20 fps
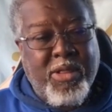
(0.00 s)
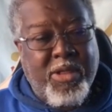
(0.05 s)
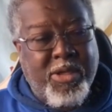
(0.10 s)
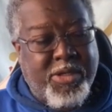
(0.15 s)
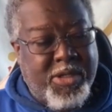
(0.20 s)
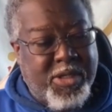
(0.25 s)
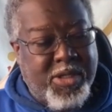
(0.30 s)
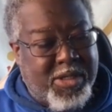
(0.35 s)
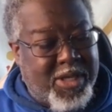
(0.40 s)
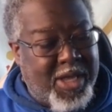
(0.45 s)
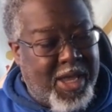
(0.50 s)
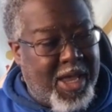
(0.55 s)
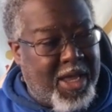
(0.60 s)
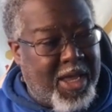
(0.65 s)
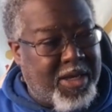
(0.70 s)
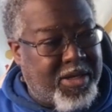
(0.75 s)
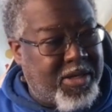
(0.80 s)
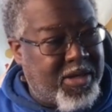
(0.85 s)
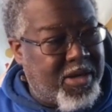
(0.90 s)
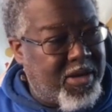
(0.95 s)
This is
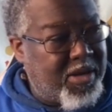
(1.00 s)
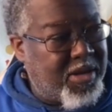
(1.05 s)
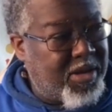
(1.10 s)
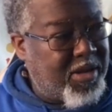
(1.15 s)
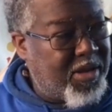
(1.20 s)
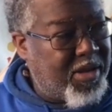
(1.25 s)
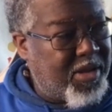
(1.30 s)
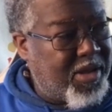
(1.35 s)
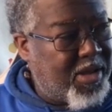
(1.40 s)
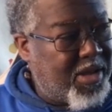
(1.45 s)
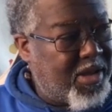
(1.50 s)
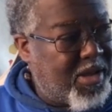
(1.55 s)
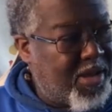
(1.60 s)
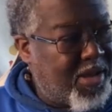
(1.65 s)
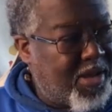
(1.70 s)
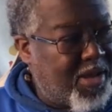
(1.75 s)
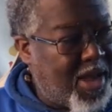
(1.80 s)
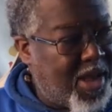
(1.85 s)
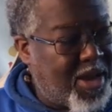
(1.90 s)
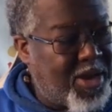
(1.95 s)
that,
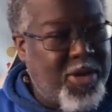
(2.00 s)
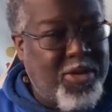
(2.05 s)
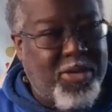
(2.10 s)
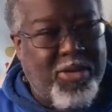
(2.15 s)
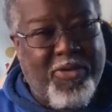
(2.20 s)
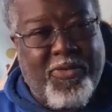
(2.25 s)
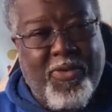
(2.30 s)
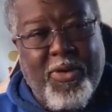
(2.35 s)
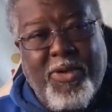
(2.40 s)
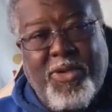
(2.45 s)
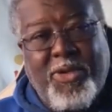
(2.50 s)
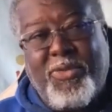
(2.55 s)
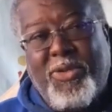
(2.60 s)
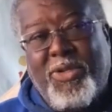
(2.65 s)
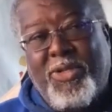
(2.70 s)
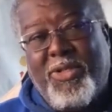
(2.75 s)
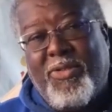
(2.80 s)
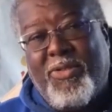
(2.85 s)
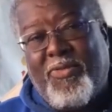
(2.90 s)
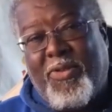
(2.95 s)
I know the first
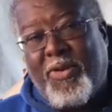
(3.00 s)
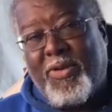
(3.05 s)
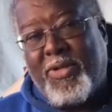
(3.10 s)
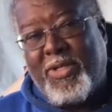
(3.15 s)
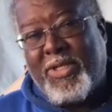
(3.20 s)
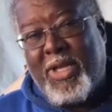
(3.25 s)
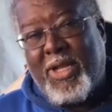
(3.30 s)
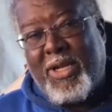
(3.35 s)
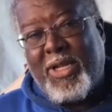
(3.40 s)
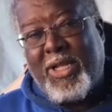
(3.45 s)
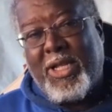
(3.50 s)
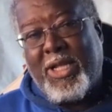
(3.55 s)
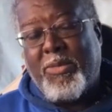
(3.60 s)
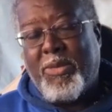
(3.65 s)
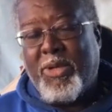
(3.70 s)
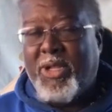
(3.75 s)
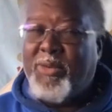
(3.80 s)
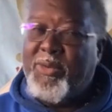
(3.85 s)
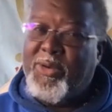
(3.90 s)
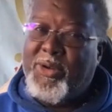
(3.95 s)
was the first Sunday,
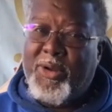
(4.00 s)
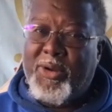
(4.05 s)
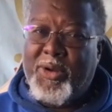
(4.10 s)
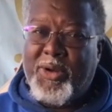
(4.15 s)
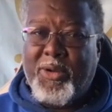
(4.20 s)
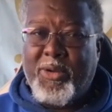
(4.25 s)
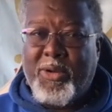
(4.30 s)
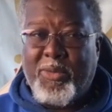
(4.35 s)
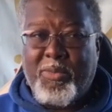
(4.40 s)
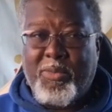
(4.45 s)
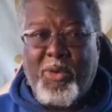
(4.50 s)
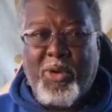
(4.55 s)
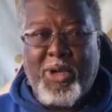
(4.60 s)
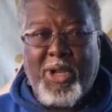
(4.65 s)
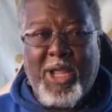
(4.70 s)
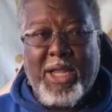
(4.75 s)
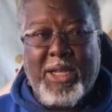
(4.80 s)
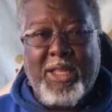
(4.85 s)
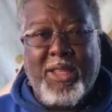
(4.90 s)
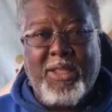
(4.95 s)
but we're going to do it more
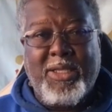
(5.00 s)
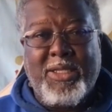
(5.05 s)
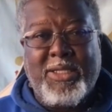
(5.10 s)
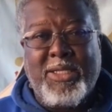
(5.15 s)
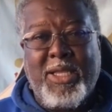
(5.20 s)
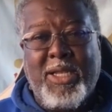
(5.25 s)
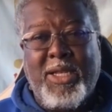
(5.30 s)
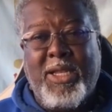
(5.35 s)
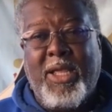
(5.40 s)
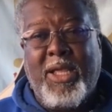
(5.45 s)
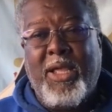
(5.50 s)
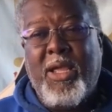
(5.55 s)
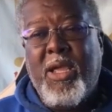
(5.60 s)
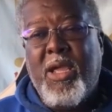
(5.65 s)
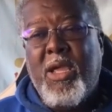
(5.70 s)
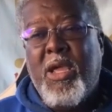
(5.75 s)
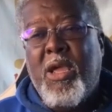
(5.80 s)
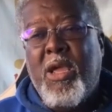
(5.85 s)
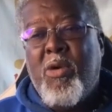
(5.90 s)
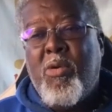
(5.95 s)
than likely this Sunday.
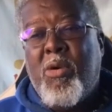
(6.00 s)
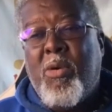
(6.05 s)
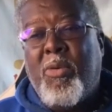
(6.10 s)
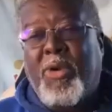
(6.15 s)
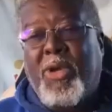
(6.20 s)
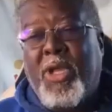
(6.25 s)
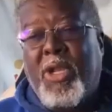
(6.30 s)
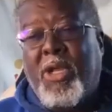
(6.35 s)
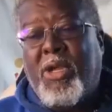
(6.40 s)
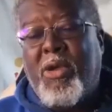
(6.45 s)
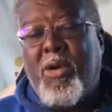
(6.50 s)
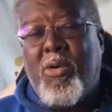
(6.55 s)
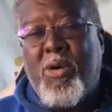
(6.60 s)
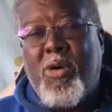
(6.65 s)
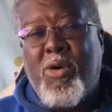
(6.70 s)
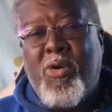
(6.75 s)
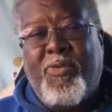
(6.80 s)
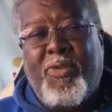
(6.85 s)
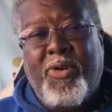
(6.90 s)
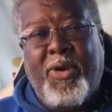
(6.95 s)
Well, we're going to go
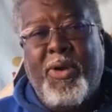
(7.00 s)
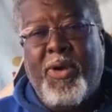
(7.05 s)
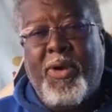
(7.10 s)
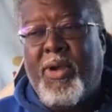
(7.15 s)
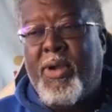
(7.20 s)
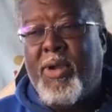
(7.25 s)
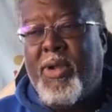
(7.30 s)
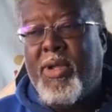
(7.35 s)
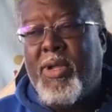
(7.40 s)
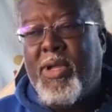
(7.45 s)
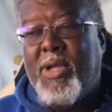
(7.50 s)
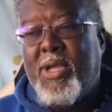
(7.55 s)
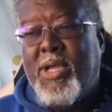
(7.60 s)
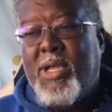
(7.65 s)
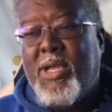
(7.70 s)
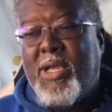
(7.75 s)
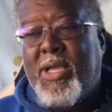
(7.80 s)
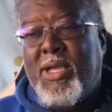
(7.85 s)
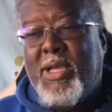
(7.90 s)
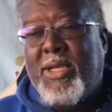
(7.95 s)
over
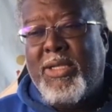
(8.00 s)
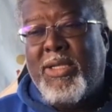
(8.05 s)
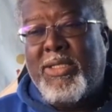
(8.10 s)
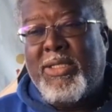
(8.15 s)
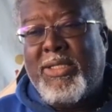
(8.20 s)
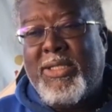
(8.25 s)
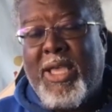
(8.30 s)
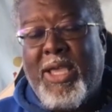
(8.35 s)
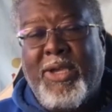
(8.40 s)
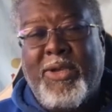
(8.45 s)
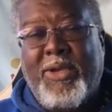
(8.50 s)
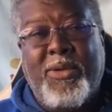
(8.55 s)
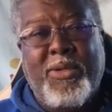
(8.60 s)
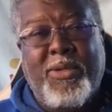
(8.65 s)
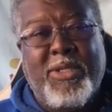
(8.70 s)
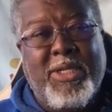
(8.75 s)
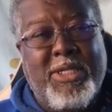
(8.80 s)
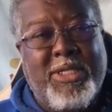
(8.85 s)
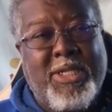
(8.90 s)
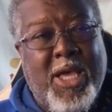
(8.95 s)

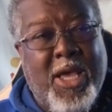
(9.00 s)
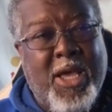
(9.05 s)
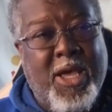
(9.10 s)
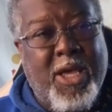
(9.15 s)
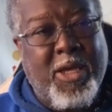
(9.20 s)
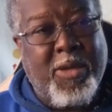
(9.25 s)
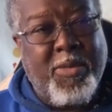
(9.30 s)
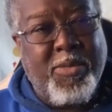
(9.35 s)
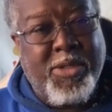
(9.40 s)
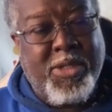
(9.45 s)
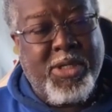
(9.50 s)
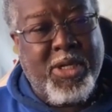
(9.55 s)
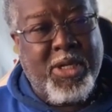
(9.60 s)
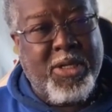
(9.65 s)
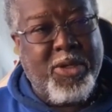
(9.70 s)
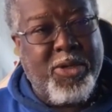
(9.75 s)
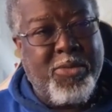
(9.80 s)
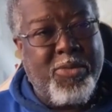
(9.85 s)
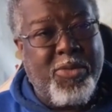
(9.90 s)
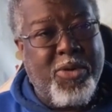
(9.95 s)
cycles and times in a
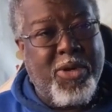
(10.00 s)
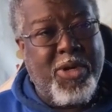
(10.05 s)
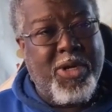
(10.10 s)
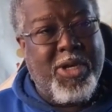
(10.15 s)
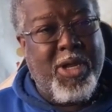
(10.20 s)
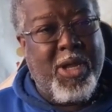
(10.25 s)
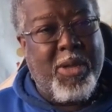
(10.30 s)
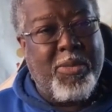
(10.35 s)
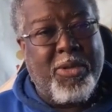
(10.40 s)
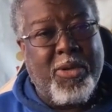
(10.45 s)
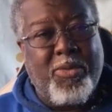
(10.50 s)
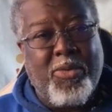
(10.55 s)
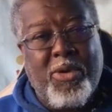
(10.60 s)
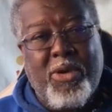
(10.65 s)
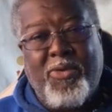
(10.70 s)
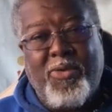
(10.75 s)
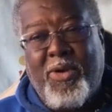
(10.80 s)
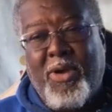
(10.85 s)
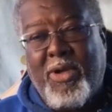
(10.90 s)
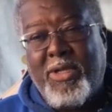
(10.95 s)
little more depth in
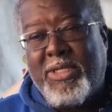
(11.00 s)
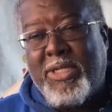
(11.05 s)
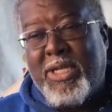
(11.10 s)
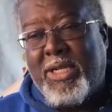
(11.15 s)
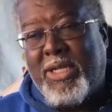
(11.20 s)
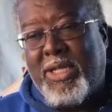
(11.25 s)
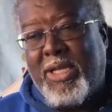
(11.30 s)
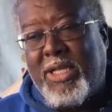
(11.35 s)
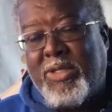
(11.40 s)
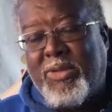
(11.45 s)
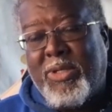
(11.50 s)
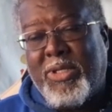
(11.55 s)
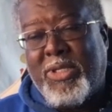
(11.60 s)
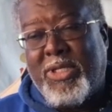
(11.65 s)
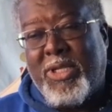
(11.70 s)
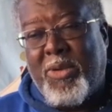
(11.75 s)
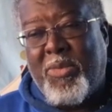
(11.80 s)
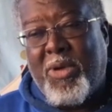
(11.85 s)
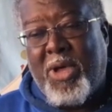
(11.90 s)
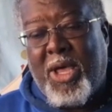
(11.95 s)
one of our Sundays with
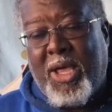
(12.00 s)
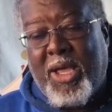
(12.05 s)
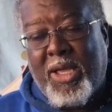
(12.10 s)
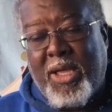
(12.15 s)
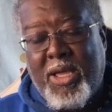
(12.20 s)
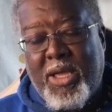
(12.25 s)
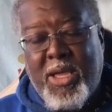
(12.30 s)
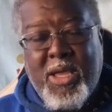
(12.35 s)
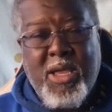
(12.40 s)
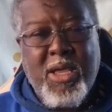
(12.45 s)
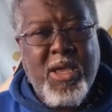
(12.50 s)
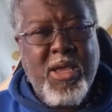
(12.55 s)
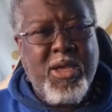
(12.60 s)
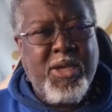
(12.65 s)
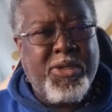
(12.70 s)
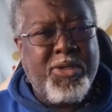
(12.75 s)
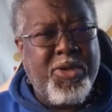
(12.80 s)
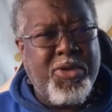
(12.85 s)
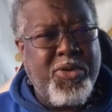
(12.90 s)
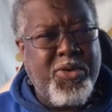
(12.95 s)
Sabah,
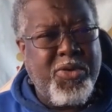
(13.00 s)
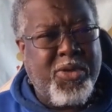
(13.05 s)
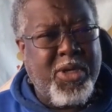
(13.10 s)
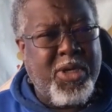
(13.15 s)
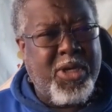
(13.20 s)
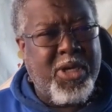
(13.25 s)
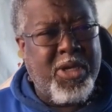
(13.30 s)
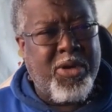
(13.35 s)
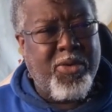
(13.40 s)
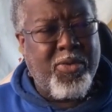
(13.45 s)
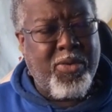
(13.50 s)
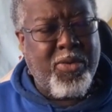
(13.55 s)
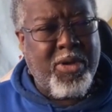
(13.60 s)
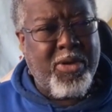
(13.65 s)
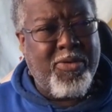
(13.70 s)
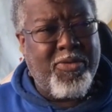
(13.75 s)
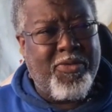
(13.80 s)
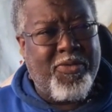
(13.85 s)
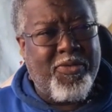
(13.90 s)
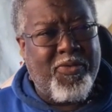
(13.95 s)
so you can get a
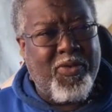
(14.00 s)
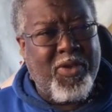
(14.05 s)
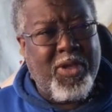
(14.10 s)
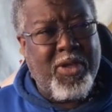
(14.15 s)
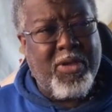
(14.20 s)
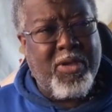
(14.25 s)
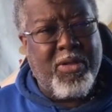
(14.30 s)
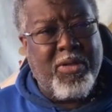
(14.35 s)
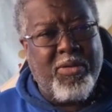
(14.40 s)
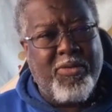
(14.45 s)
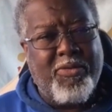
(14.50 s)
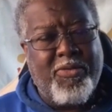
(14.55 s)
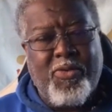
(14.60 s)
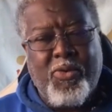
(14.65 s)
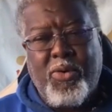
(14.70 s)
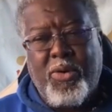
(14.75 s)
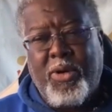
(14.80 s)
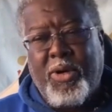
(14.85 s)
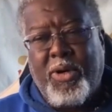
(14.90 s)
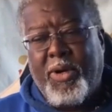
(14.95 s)
real feel
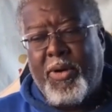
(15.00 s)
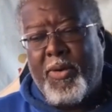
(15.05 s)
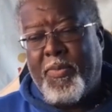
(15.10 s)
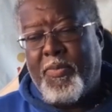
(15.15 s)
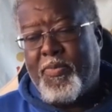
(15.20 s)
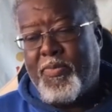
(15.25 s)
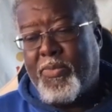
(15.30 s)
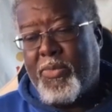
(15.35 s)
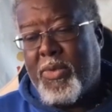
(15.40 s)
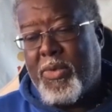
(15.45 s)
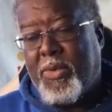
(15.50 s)
for,